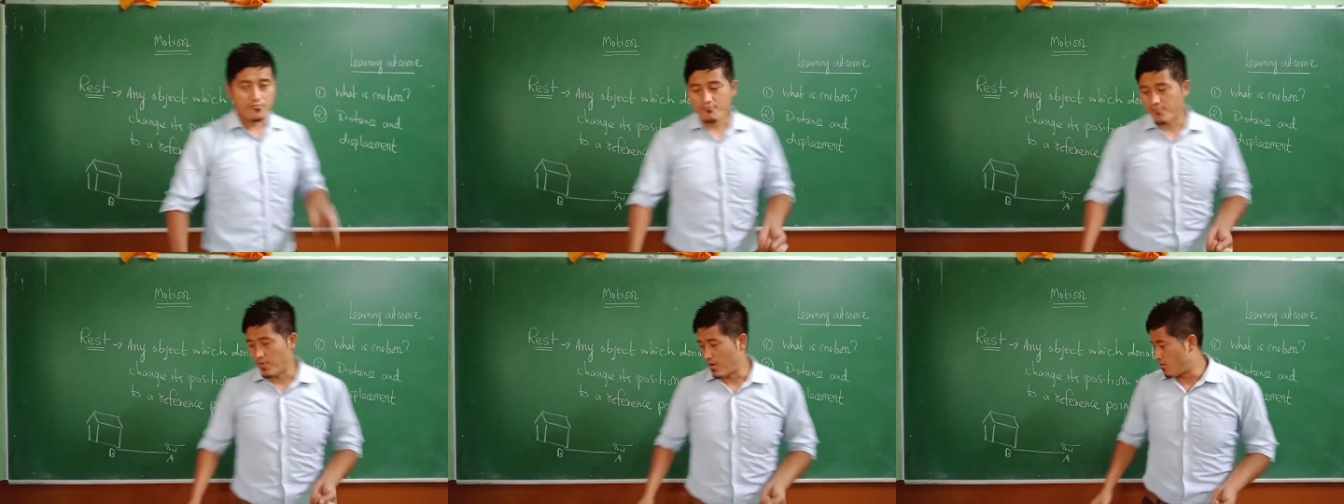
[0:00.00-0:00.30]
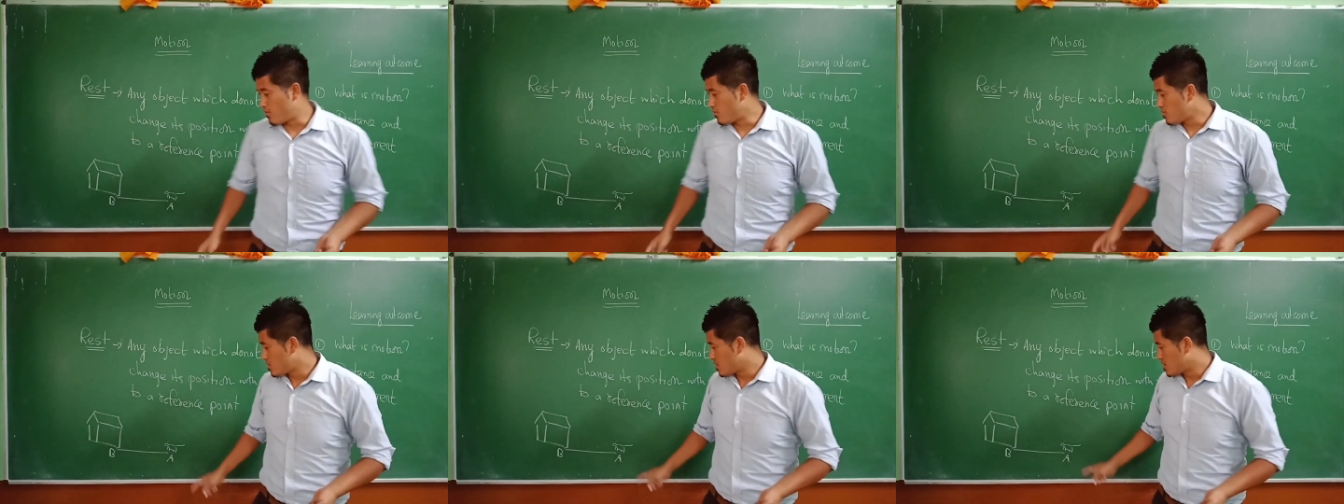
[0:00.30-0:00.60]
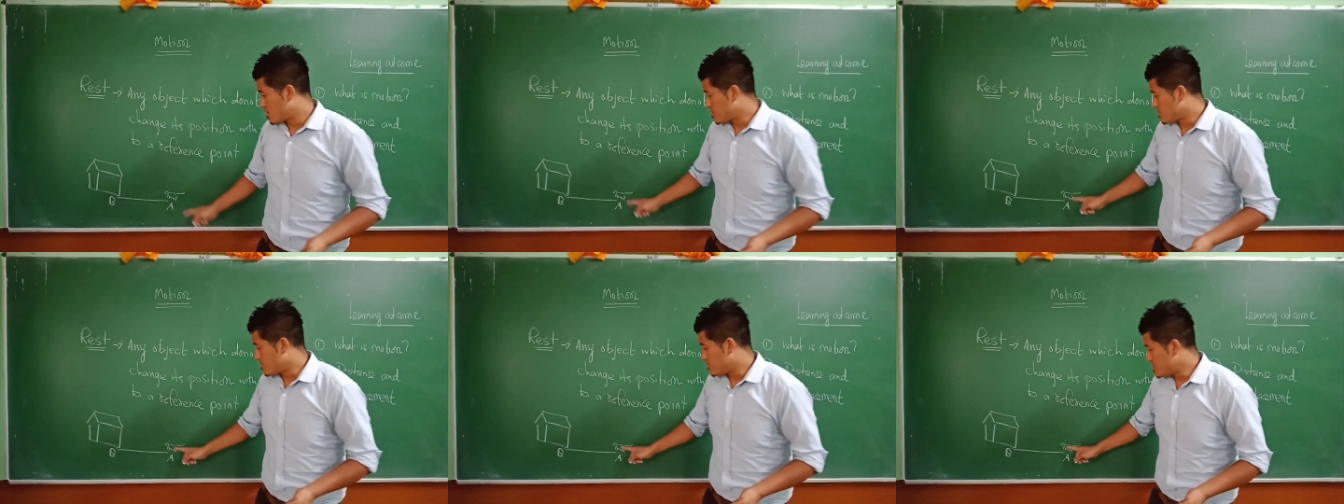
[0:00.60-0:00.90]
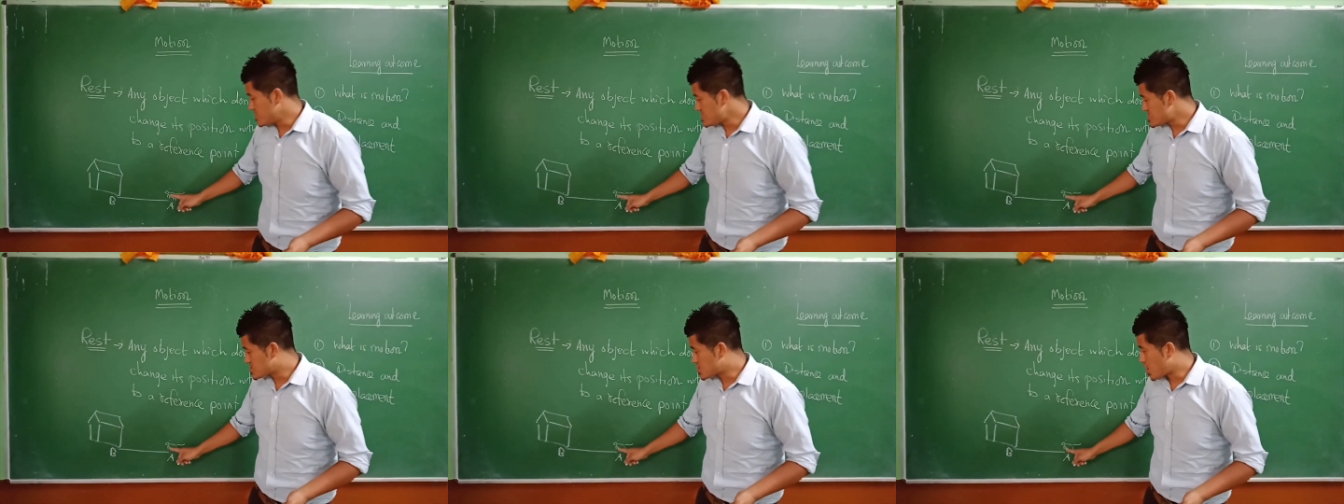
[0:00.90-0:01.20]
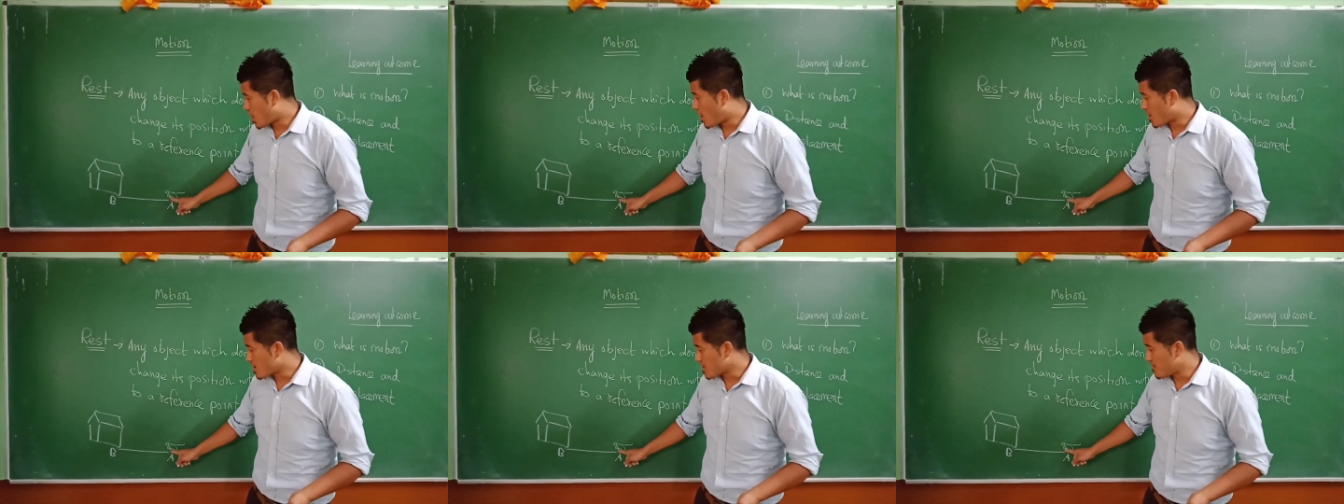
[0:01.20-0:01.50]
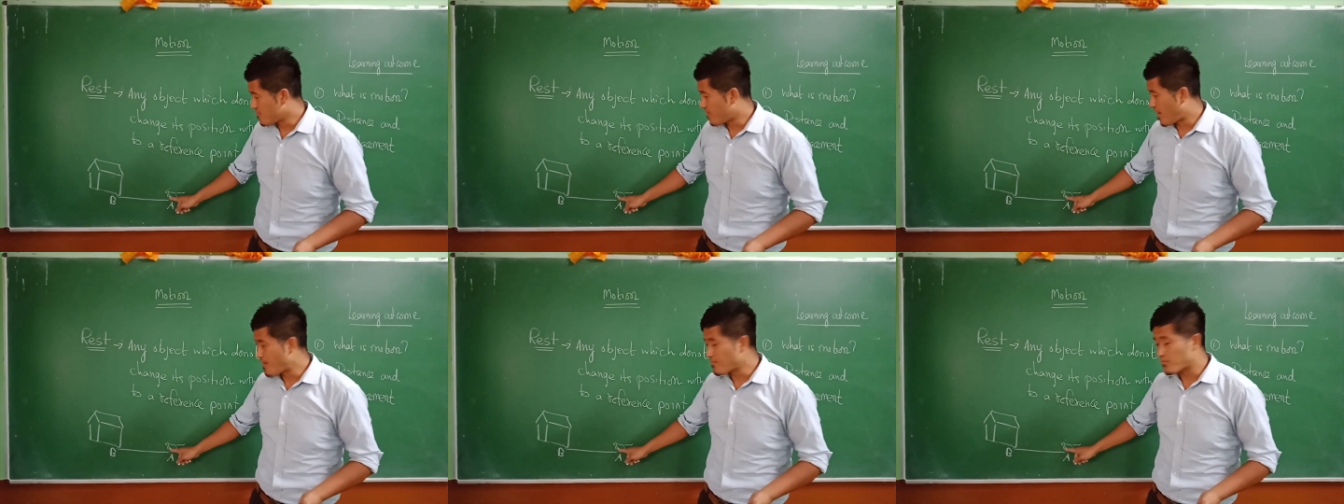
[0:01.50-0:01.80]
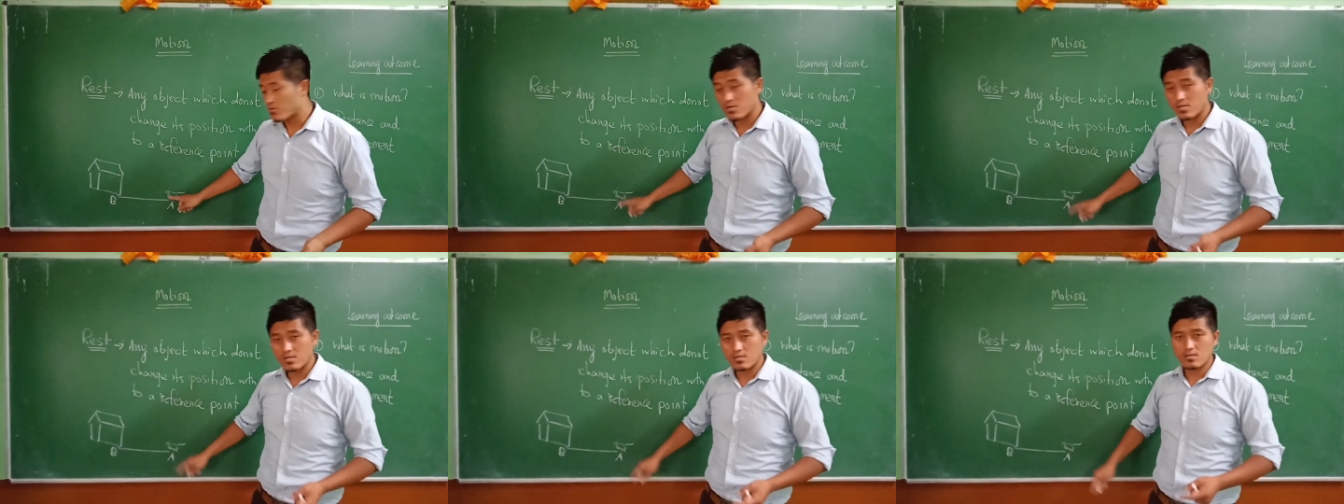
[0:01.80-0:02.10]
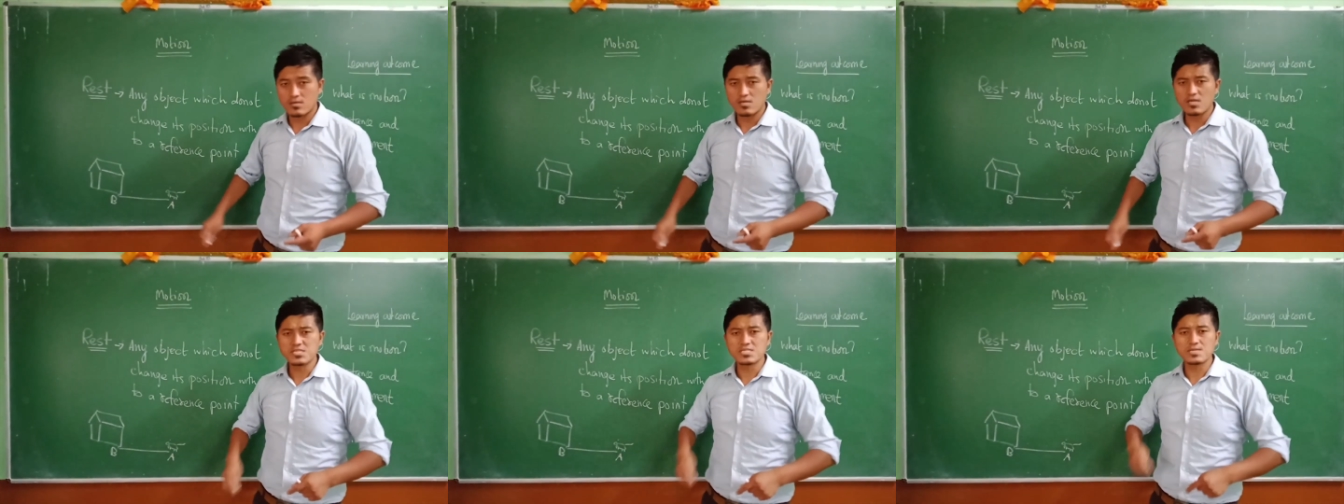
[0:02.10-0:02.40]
view, this dog, it